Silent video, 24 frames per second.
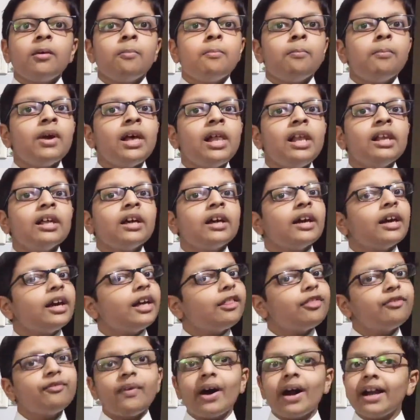Milk
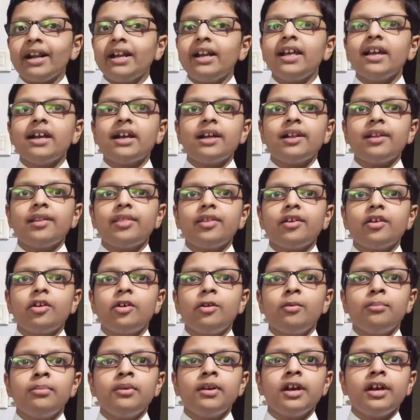is widely
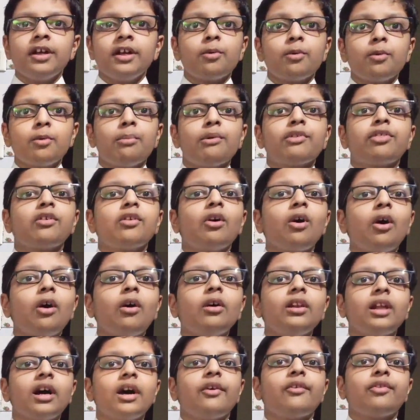consumed in almost
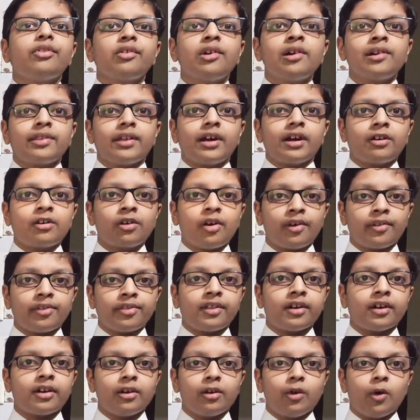all households across
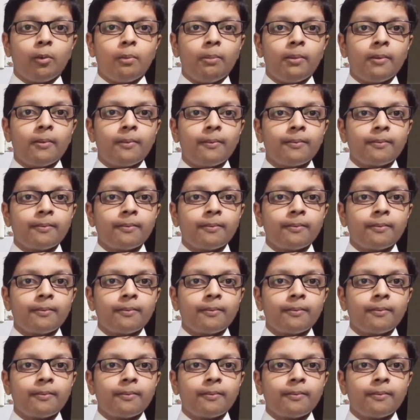the globe.